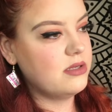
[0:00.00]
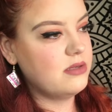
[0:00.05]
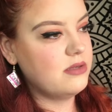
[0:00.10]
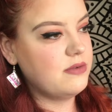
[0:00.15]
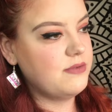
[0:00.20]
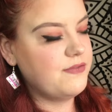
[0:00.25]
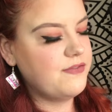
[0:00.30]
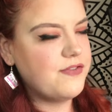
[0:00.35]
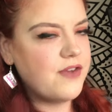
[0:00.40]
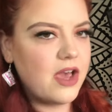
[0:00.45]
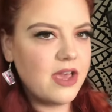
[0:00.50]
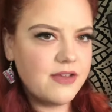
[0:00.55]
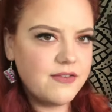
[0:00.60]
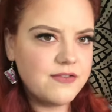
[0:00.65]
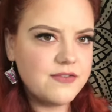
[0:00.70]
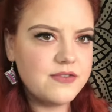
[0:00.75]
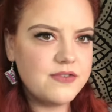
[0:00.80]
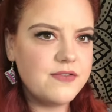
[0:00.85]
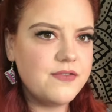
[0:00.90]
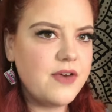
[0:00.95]

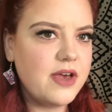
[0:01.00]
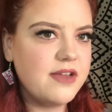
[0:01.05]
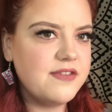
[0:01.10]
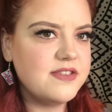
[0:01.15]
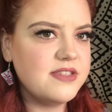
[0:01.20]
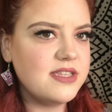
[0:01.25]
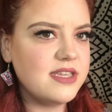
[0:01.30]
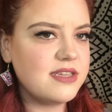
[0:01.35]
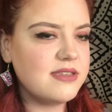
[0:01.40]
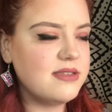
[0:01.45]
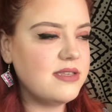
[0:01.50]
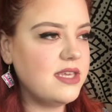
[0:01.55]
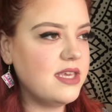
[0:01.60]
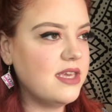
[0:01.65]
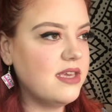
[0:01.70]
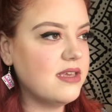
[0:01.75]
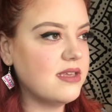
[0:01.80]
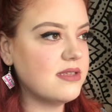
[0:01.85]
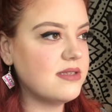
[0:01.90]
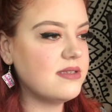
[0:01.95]
five, six
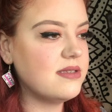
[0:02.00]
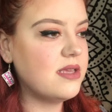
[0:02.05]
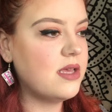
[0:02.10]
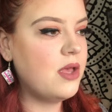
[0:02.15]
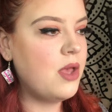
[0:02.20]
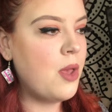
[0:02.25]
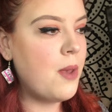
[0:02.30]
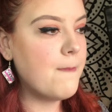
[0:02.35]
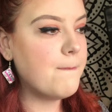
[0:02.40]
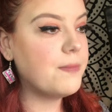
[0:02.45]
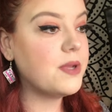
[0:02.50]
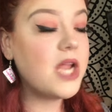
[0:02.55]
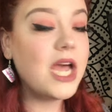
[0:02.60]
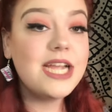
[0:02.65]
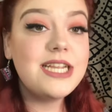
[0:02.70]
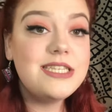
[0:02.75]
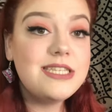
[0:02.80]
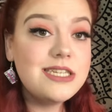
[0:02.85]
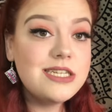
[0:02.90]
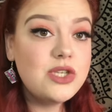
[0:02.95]
years, but I
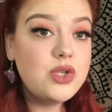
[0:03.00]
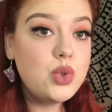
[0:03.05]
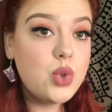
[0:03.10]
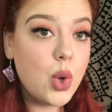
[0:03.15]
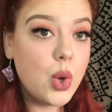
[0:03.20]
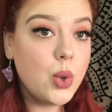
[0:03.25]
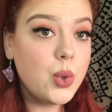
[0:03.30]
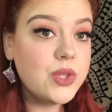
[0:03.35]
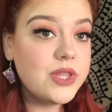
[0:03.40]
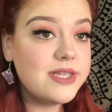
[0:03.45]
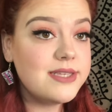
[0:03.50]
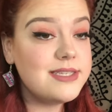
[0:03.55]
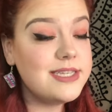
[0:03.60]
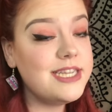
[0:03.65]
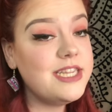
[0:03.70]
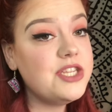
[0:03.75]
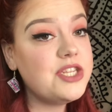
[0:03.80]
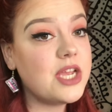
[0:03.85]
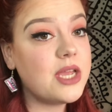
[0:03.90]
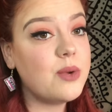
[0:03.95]
didn't know that
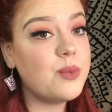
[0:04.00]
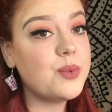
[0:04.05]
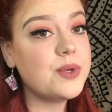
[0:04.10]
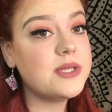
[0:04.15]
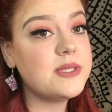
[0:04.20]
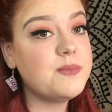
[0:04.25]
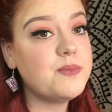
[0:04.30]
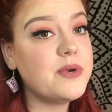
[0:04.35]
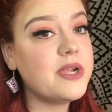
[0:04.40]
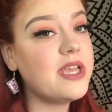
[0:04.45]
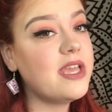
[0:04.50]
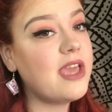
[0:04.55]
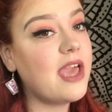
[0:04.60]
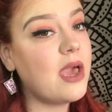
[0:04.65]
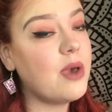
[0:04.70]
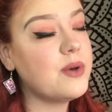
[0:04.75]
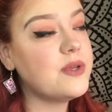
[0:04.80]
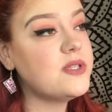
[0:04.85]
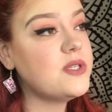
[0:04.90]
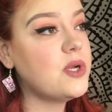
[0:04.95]
TJ was bringing
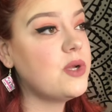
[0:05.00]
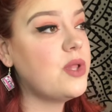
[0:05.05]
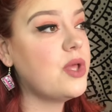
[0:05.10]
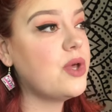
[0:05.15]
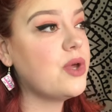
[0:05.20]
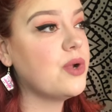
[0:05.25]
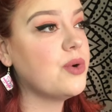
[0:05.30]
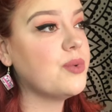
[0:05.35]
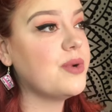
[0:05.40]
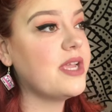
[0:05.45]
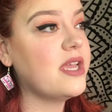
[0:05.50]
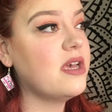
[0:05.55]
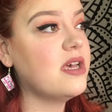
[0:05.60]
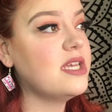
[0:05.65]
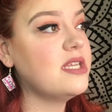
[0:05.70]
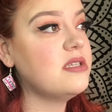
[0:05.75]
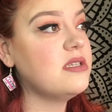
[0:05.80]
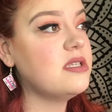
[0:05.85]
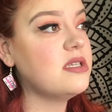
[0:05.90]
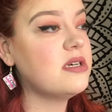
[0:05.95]
out a solo career
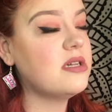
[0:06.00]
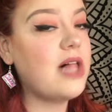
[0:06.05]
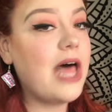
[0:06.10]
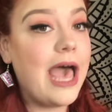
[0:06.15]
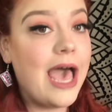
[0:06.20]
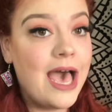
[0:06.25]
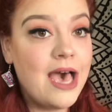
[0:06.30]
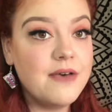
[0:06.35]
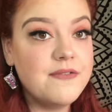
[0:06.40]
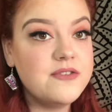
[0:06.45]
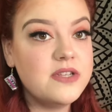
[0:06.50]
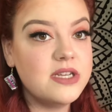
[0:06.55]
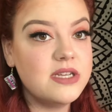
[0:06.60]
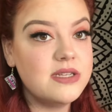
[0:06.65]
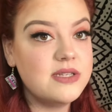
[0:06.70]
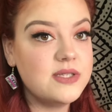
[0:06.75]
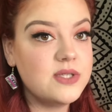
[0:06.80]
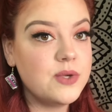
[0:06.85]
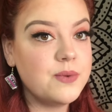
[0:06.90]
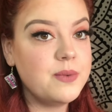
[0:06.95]
until after
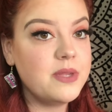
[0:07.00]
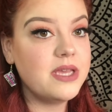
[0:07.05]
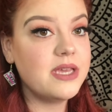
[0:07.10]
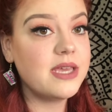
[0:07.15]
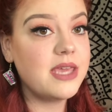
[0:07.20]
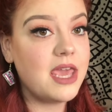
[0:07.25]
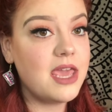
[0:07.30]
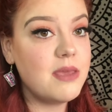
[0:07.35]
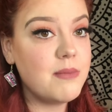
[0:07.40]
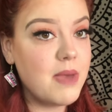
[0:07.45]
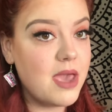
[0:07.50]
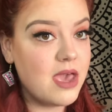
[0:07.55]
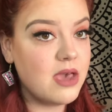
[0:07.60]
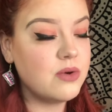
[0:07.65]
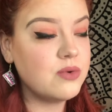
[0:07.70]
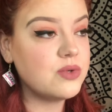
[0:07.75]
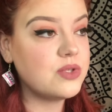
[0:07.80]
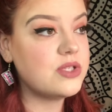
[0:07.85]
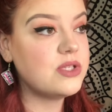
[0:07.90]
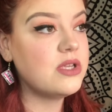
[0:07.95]
Insomnia came
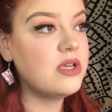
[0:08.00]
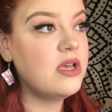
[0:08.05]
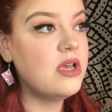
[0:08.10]
out.